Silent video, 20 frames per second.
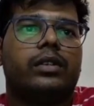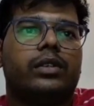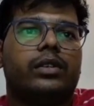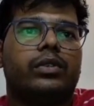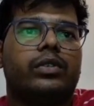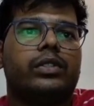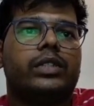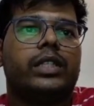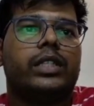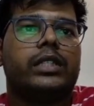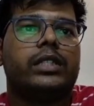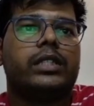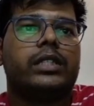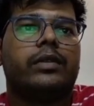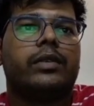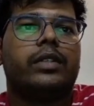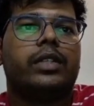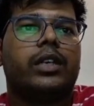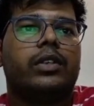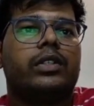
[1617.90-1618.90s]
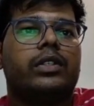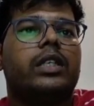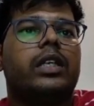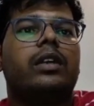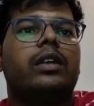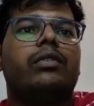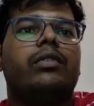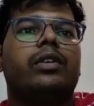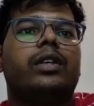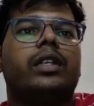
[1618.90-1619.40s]
rows as
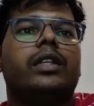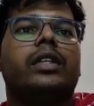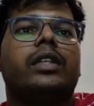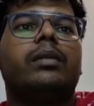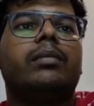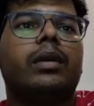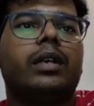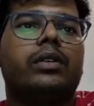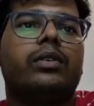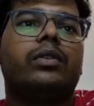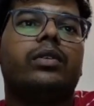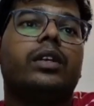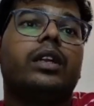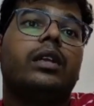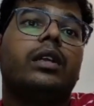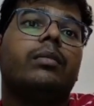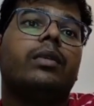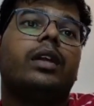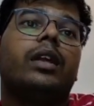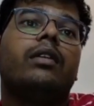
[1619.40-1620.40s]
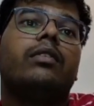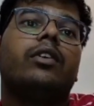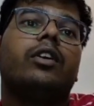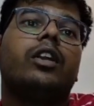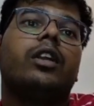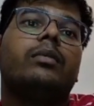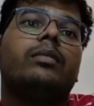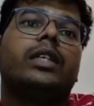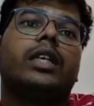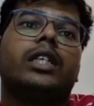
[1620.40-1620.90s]
7043, but total number of
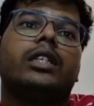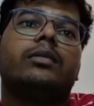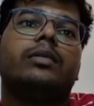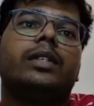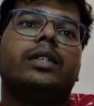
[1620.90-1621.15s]
columns has